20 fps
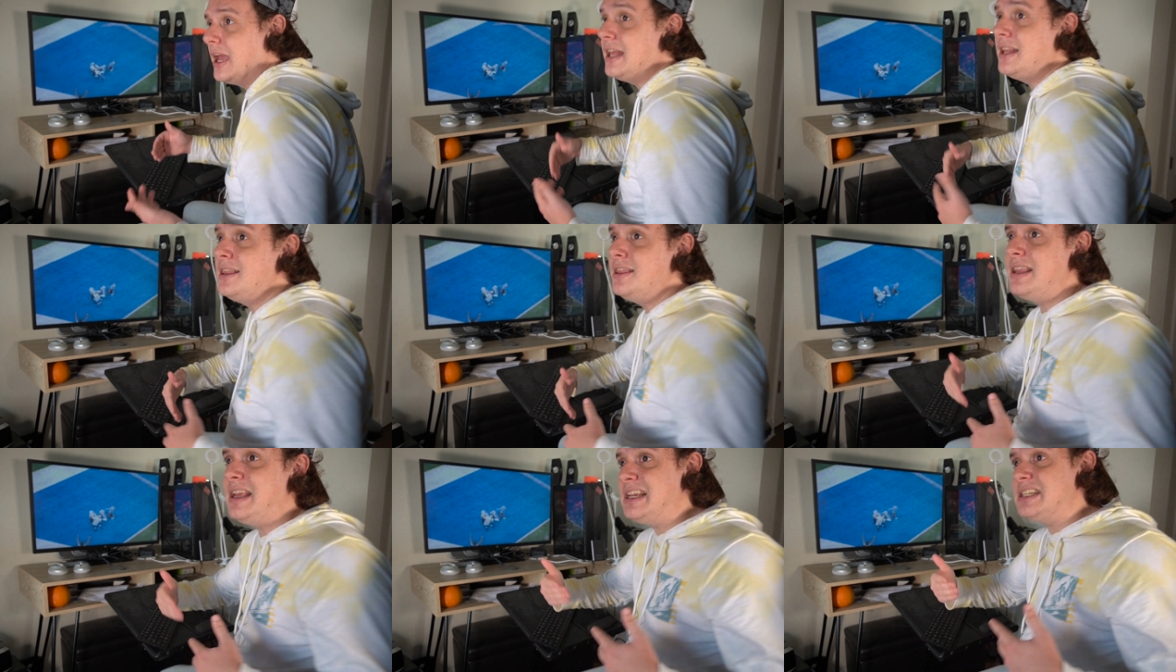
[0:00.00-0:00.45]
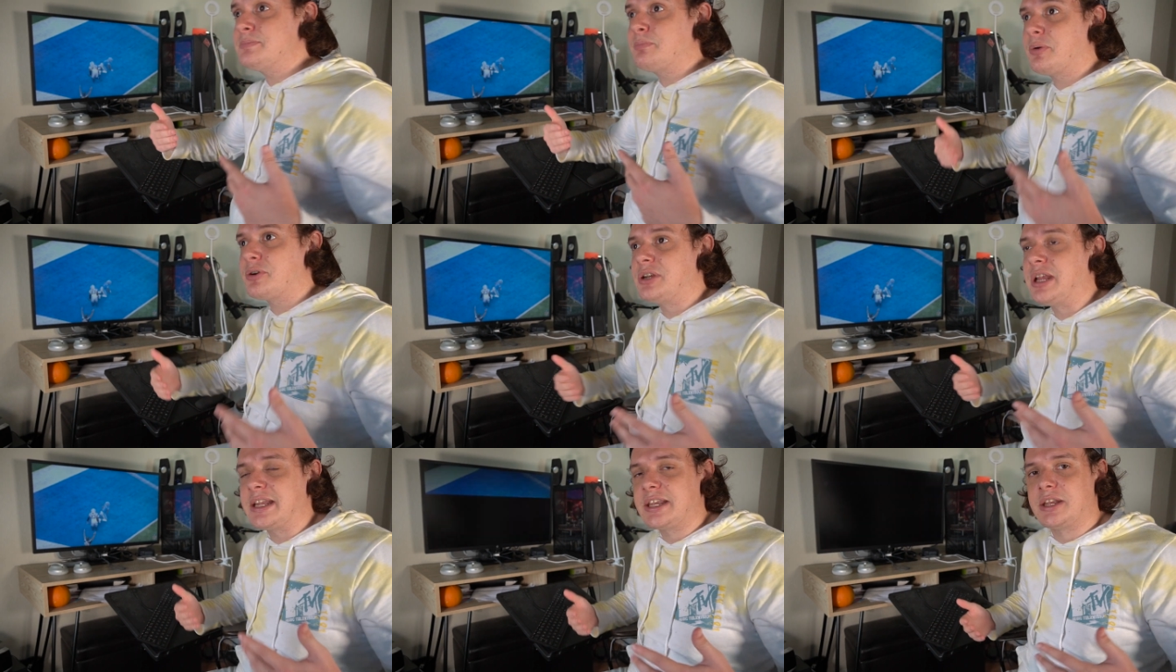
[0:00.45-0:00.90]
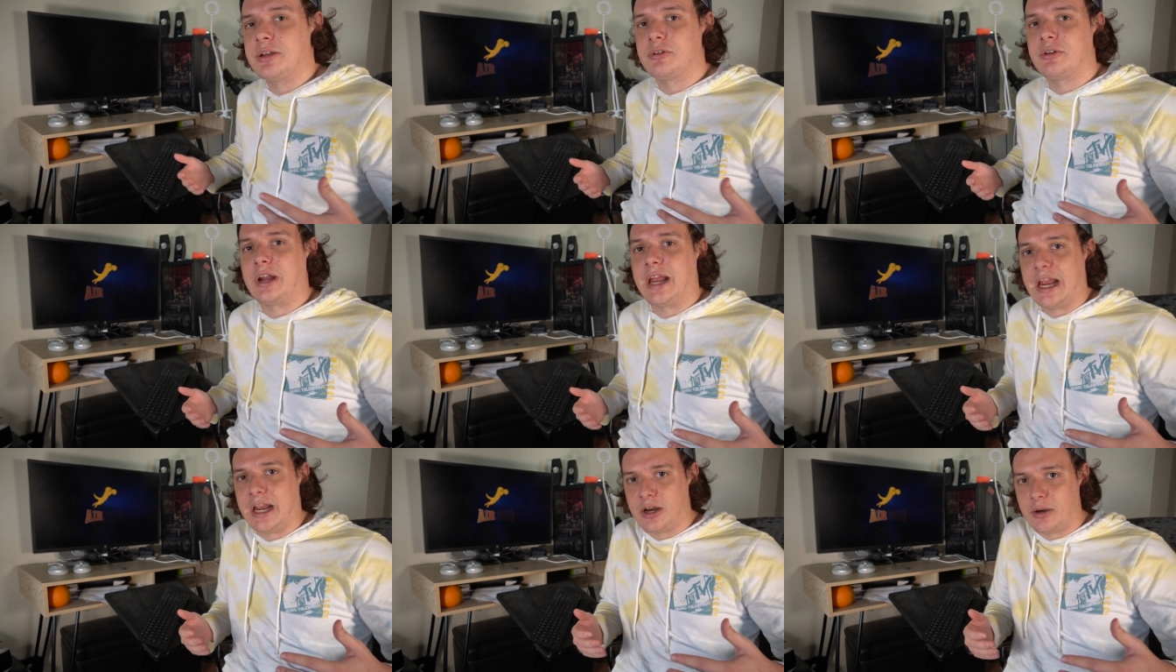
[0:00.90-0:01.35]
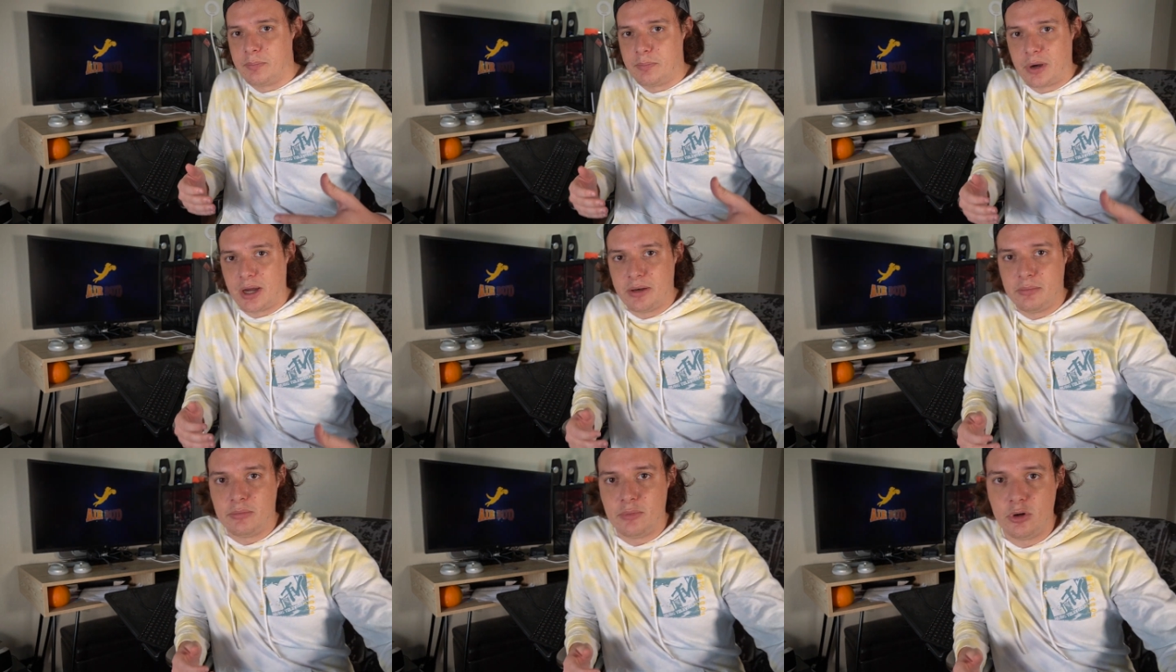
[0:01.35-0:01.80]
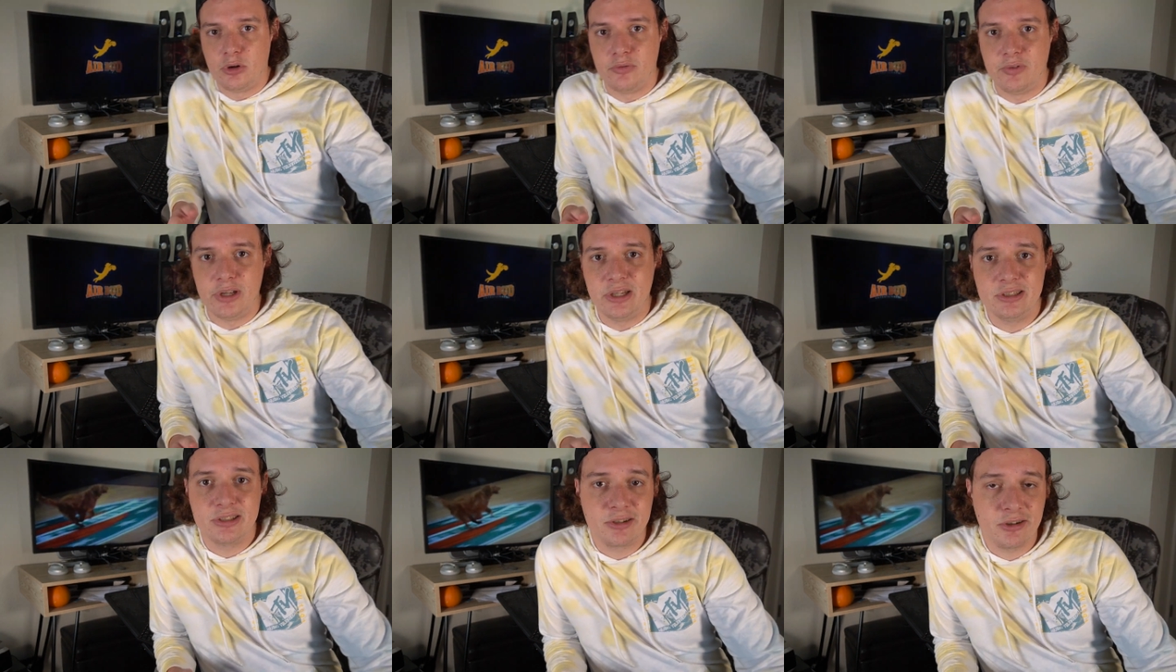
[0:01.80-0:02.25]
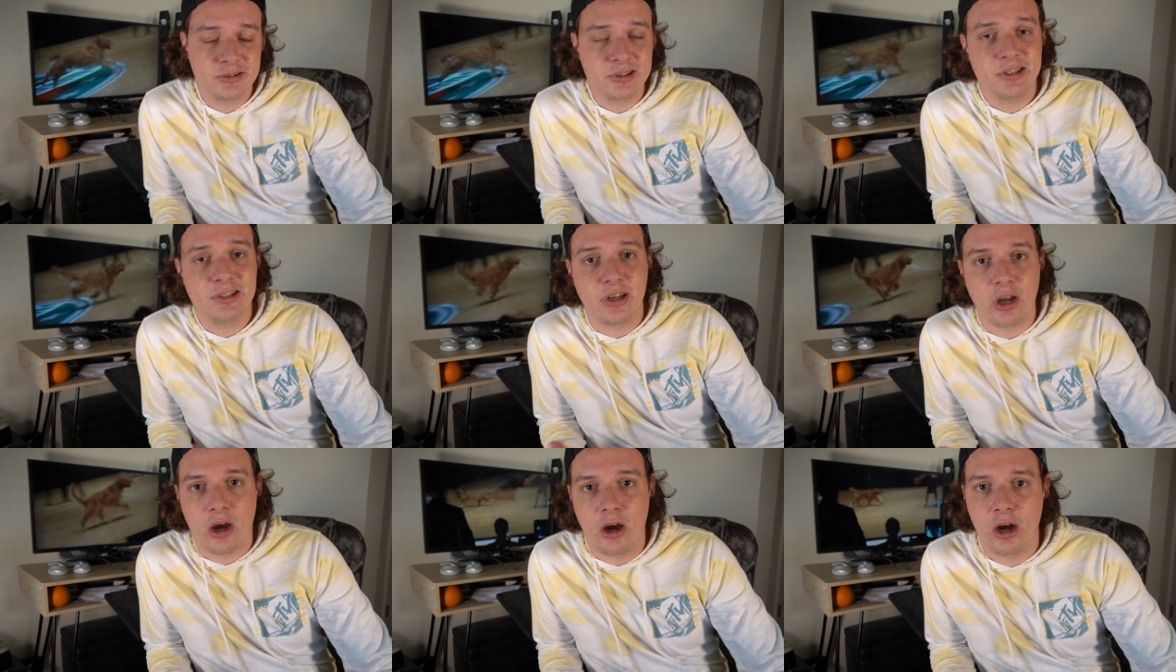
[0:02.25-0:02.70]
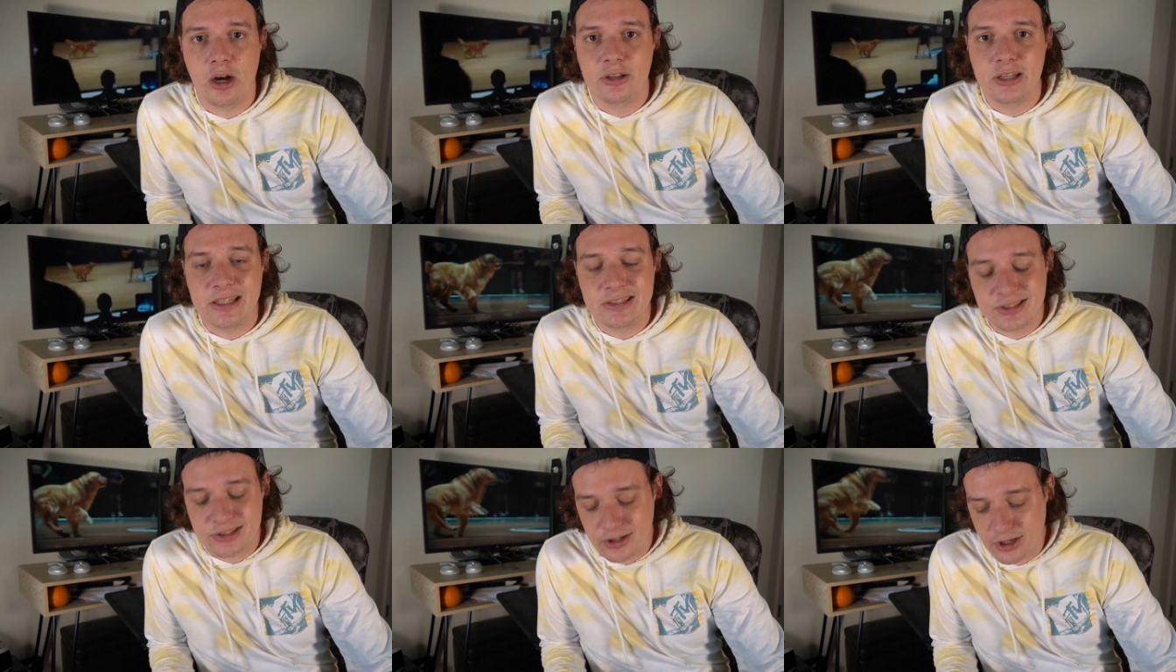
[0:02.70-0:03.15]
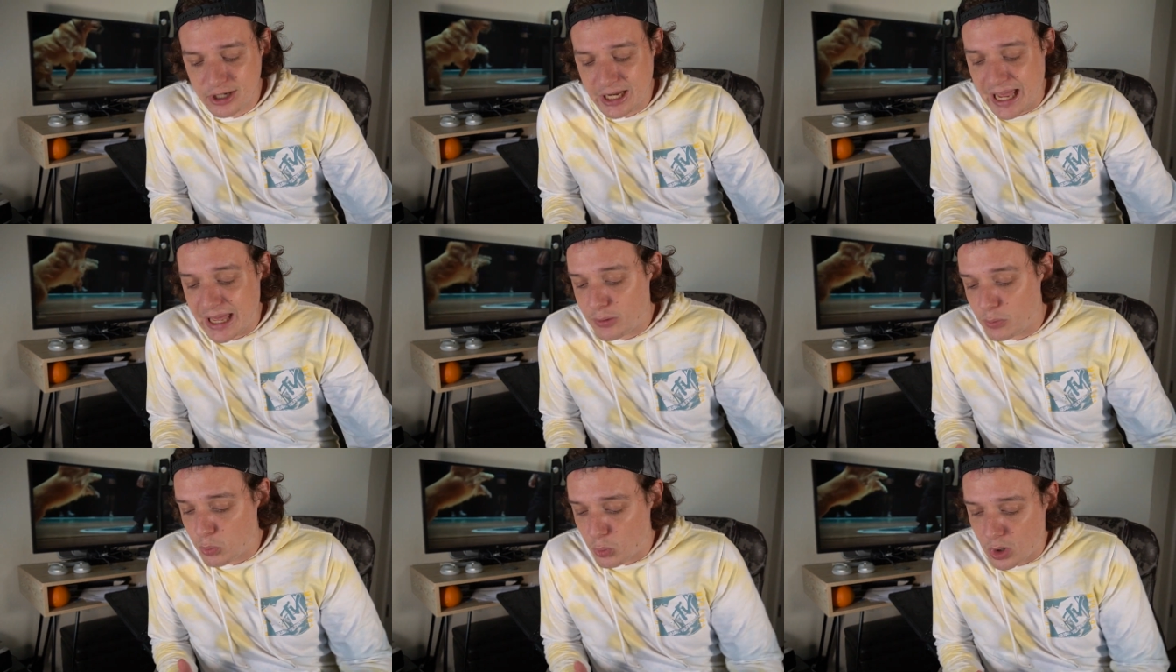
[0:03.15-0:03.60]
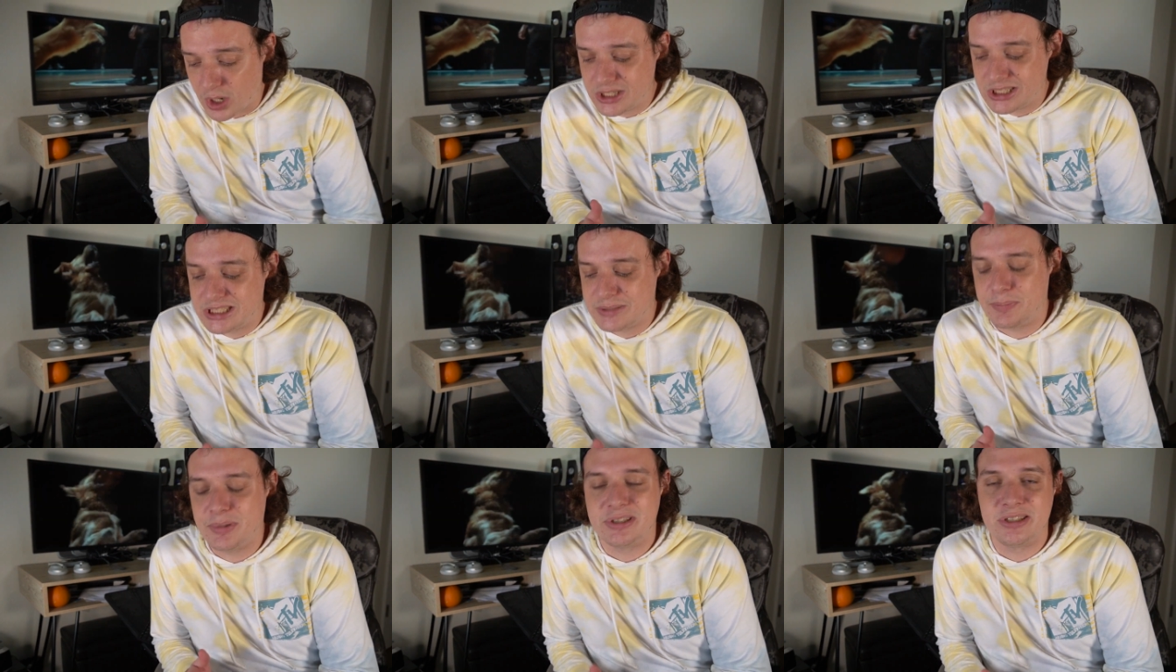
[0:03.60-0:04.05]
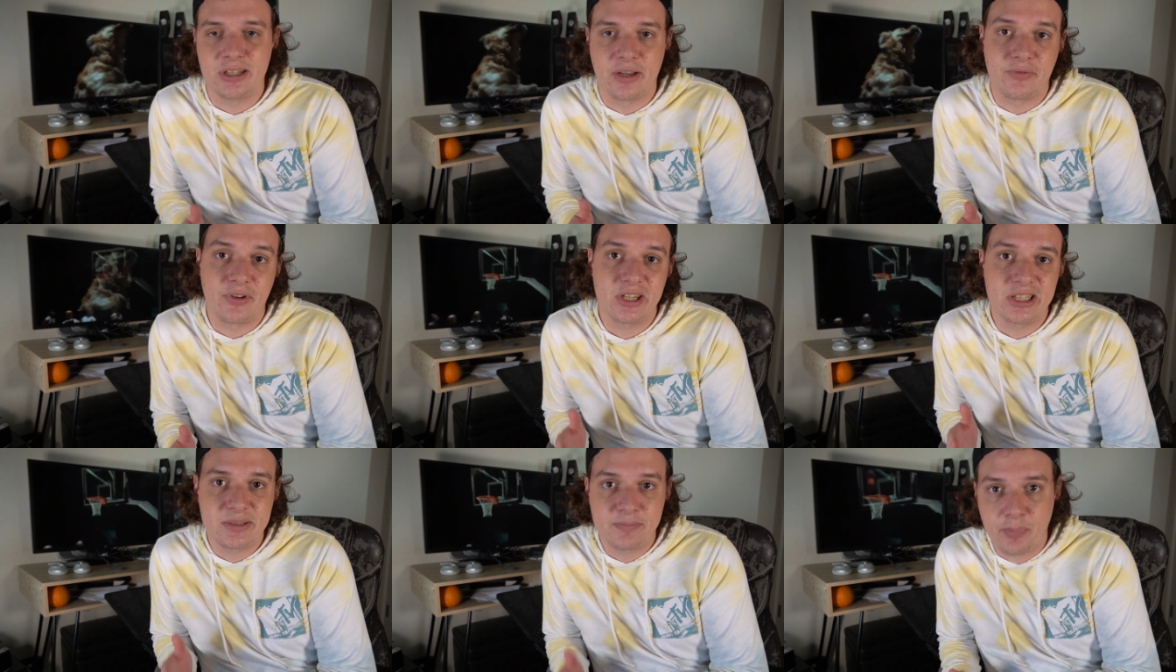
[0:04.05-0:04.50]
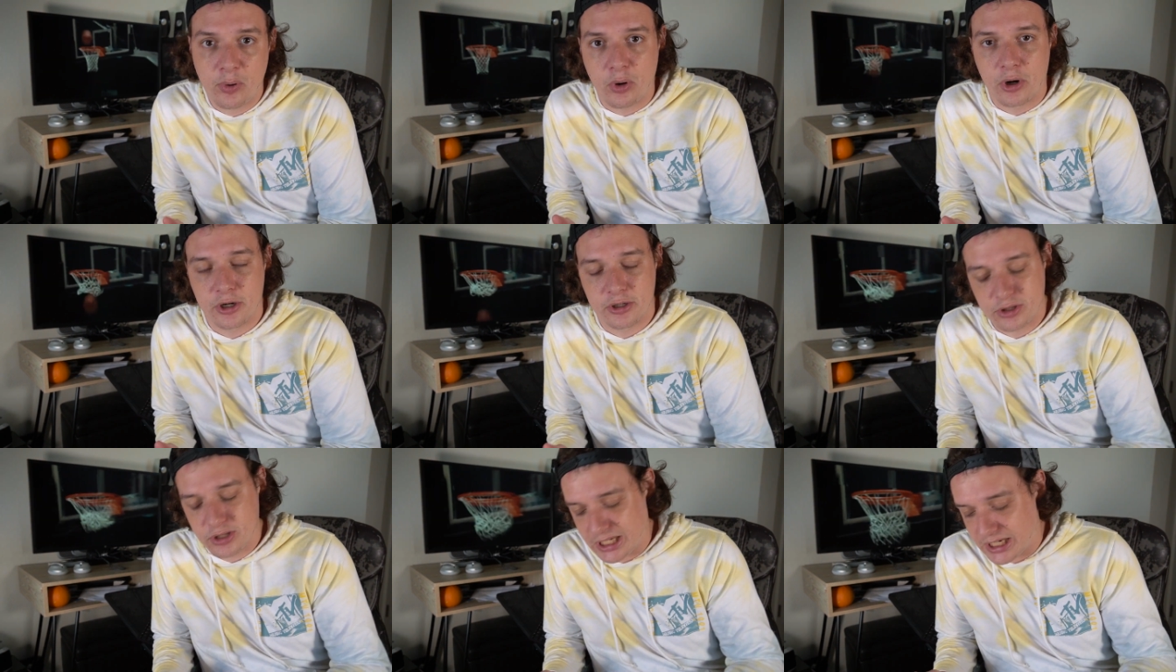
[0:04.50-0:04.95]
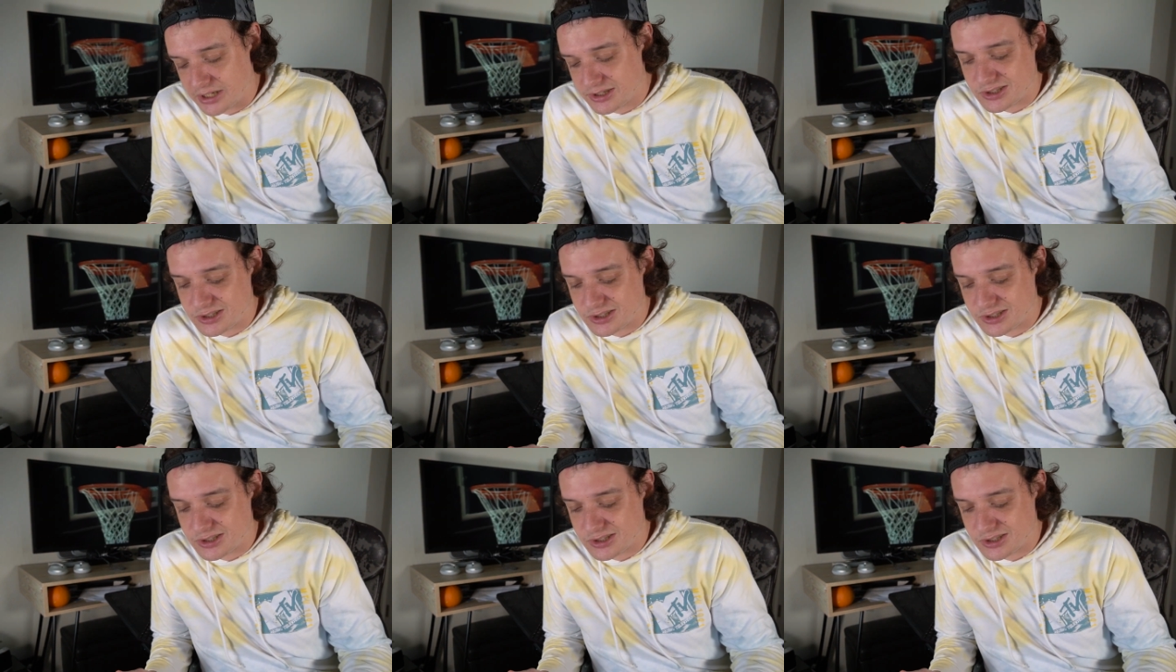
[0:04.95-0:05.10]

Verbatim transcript: In these particular Air Bud movies, there's a dog that's good at one specific sport.